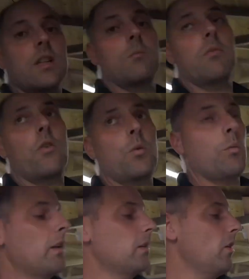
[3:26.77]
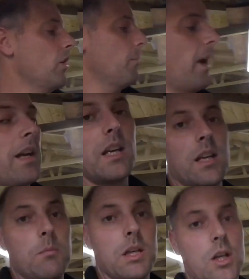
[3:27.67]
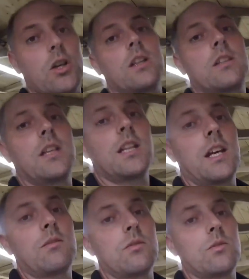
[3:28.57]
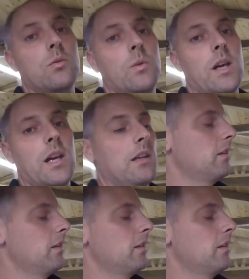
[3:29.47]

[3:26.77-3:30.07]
Before we weld it on and bend it, it'd be a good idea now to